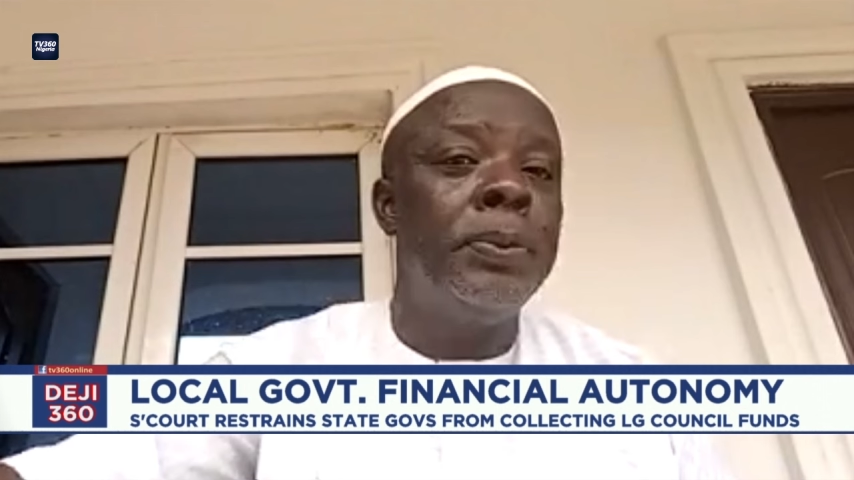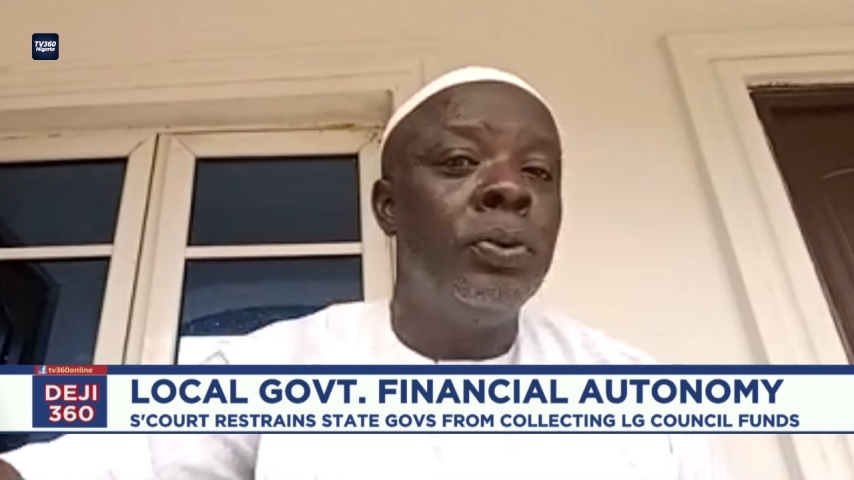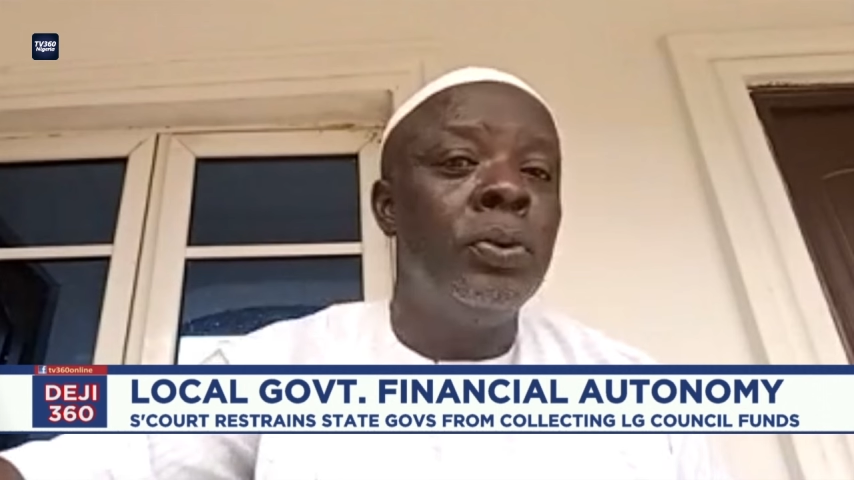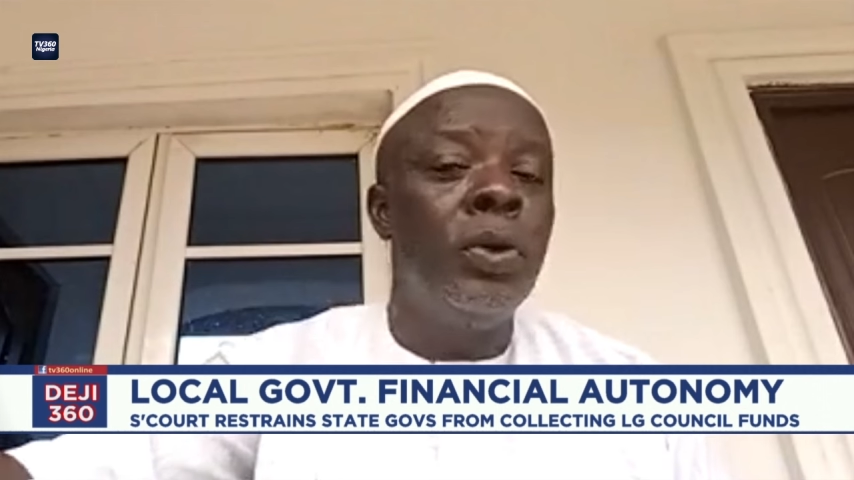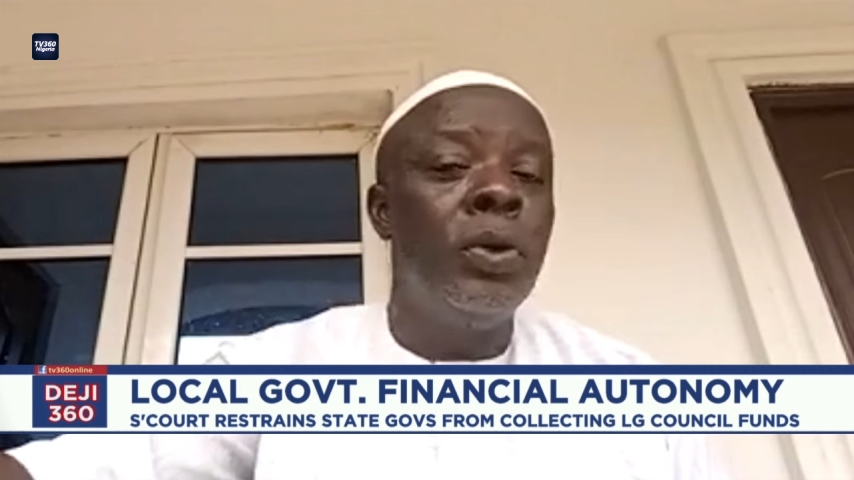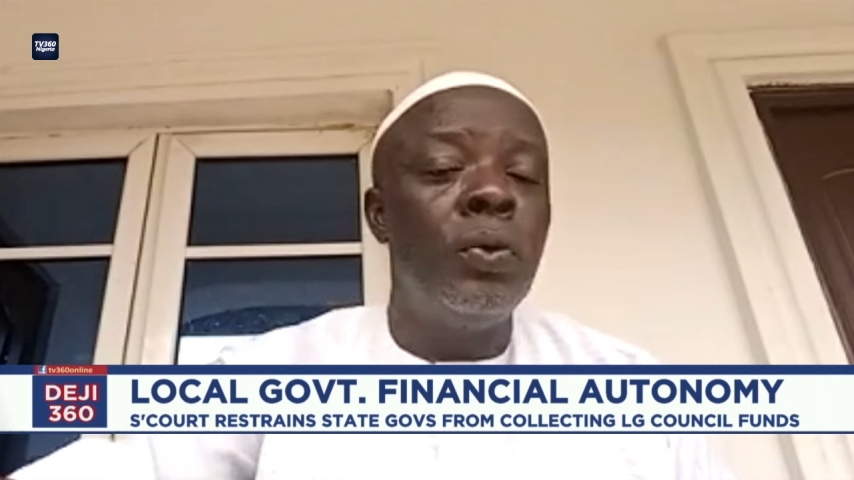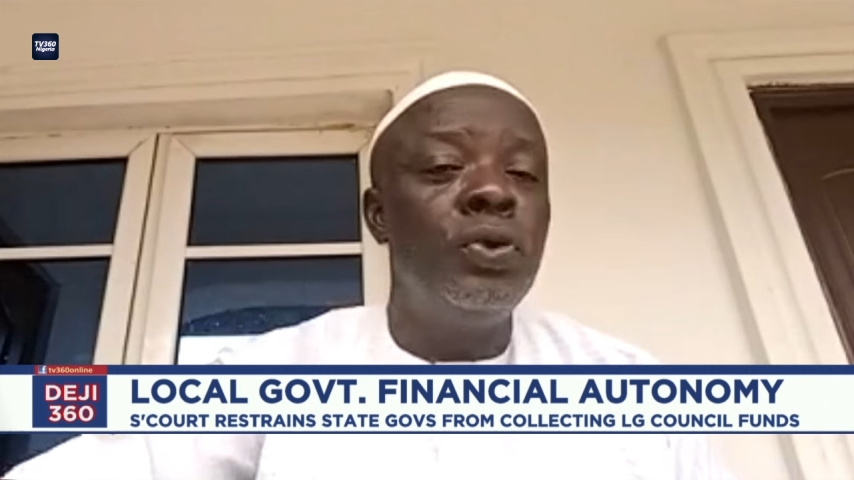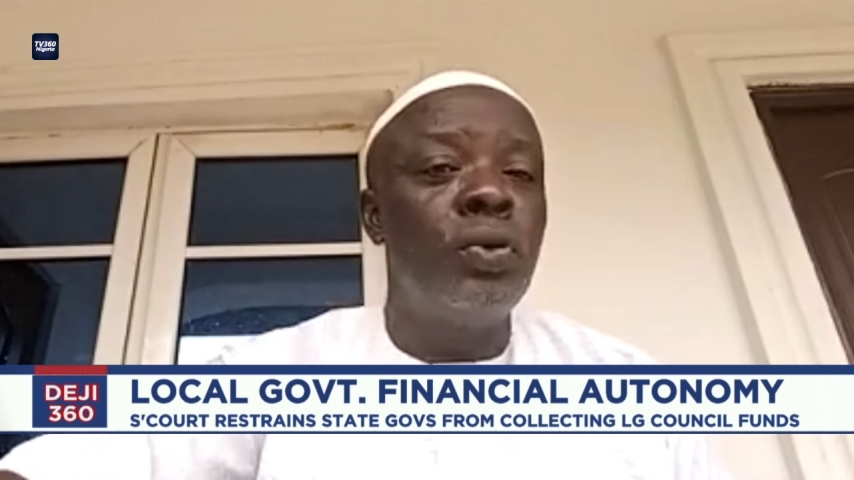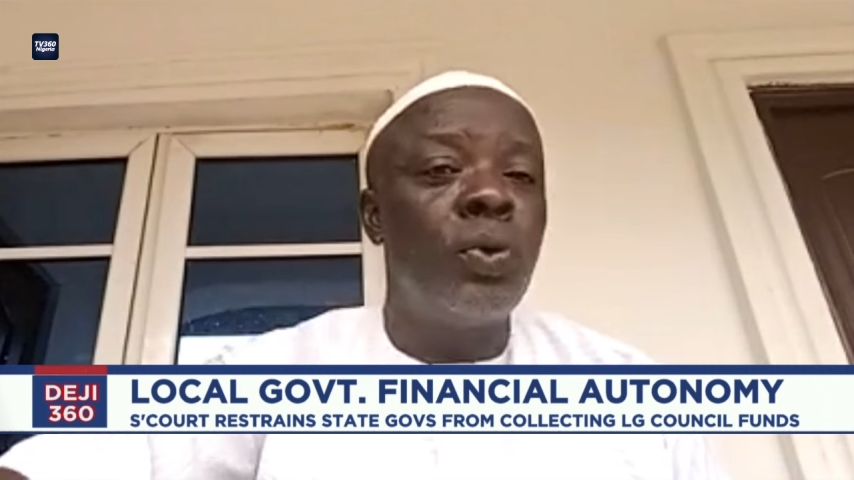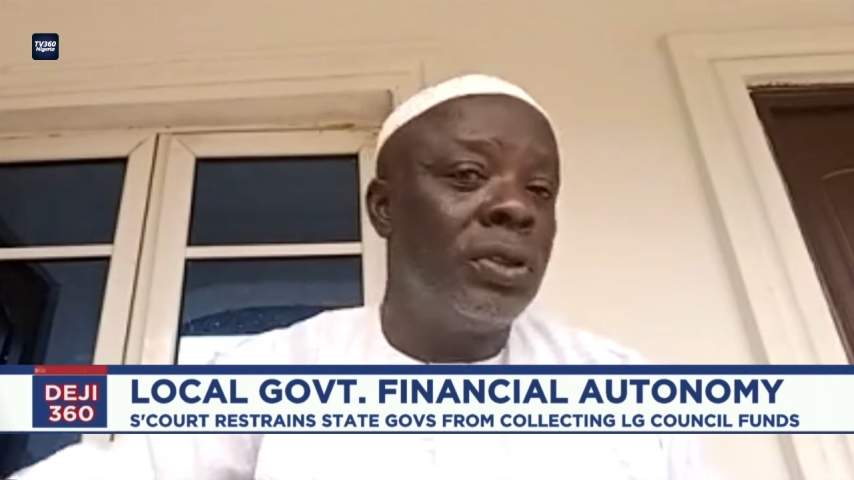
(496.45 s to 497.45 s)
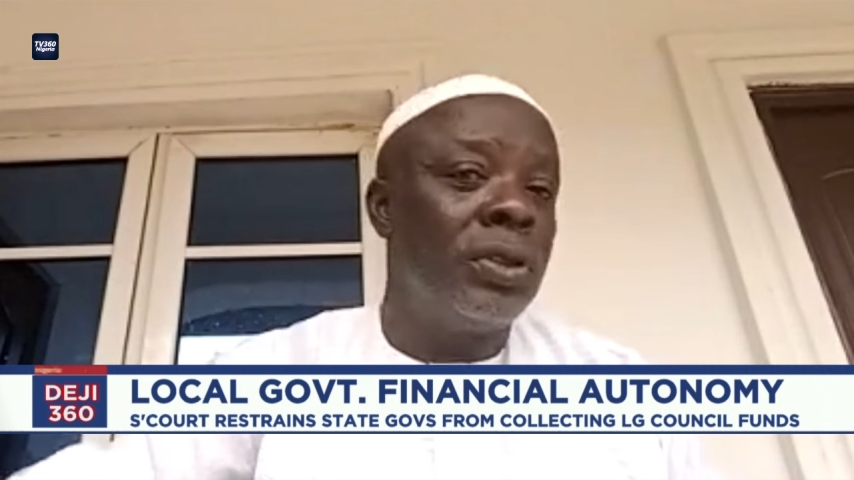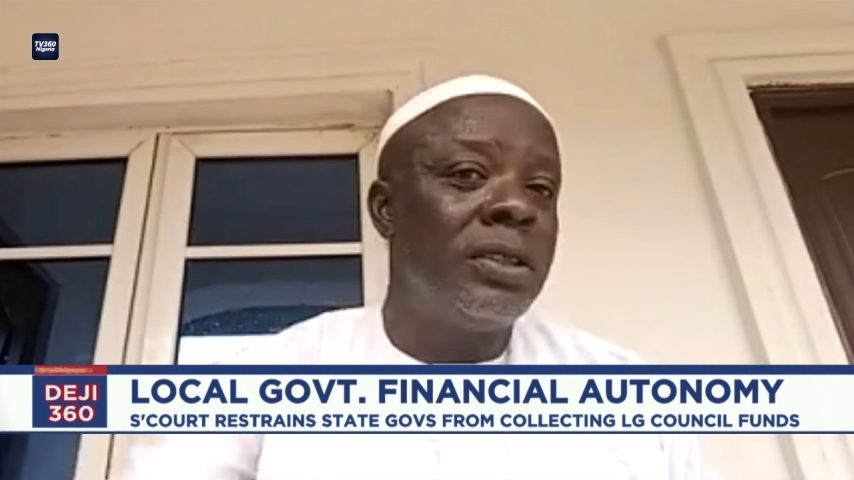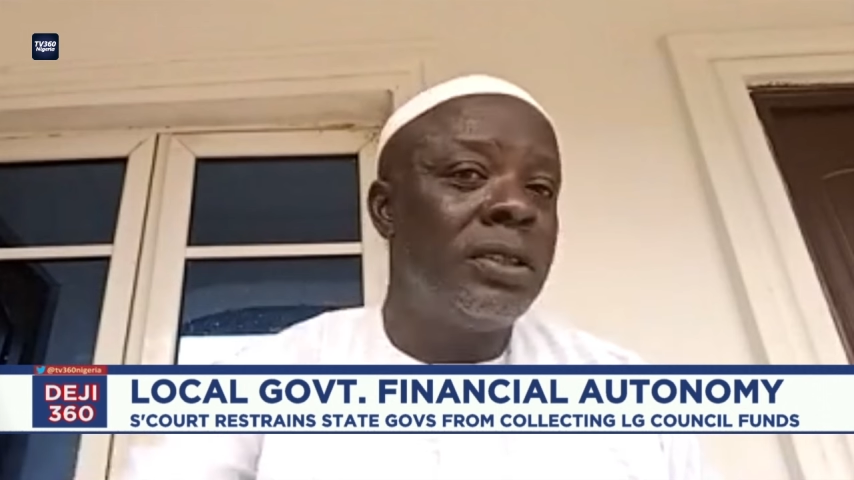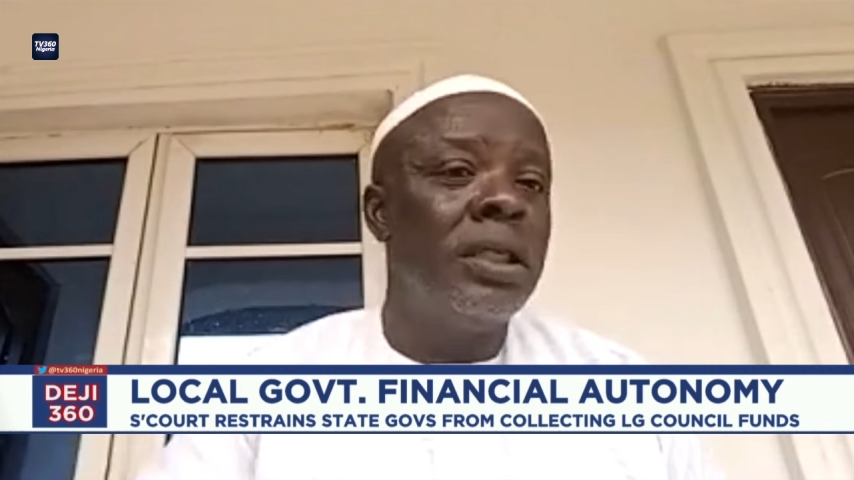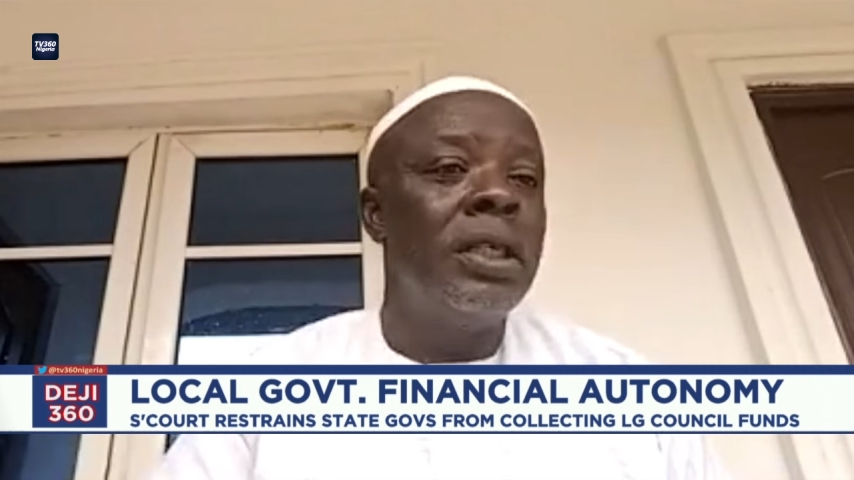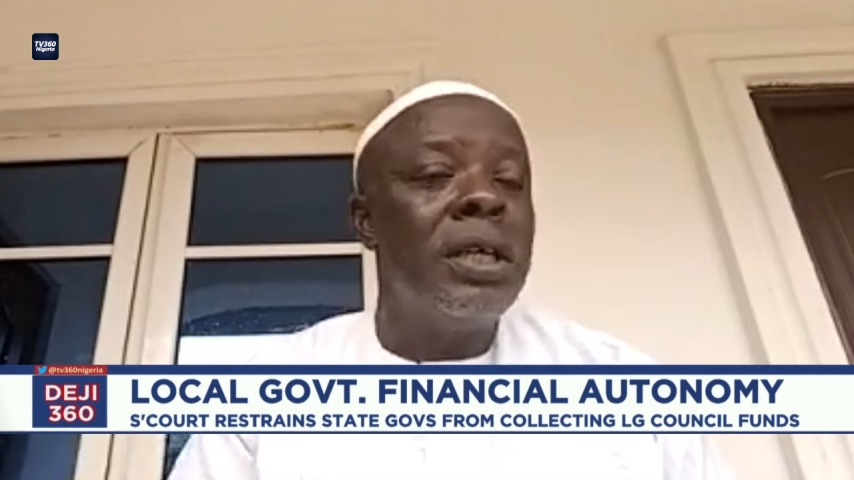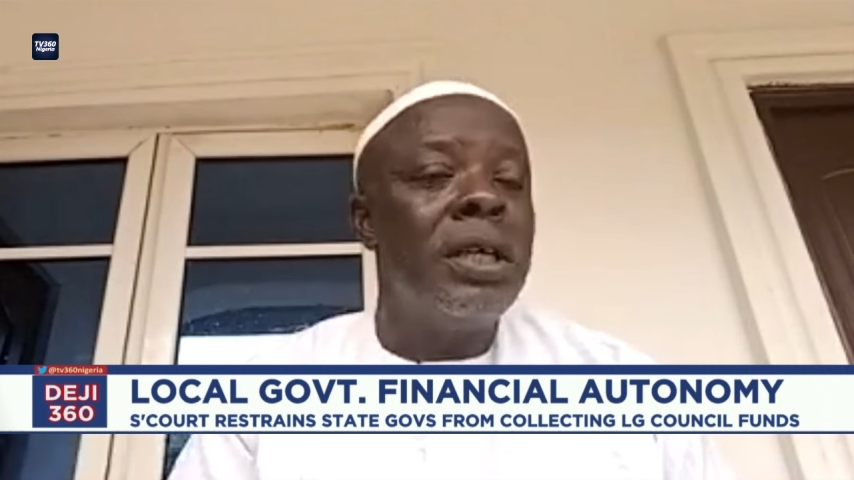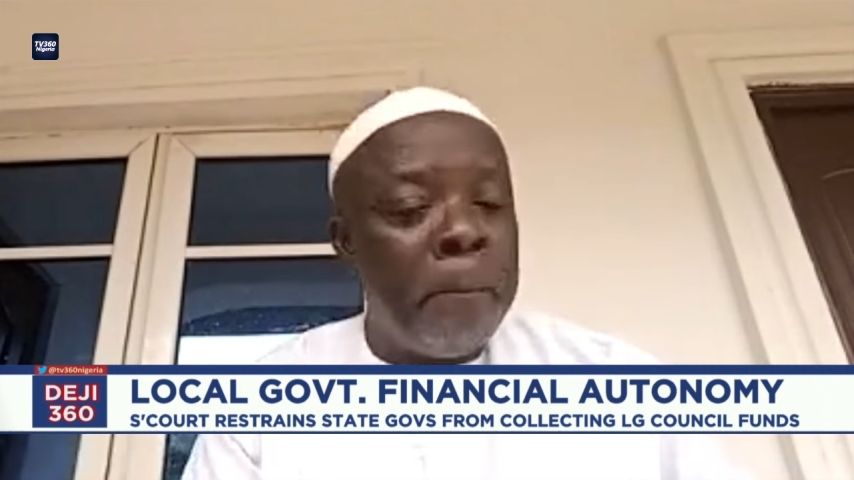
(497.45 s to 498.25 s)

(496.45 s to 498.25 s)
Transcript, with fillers: of people who should contest.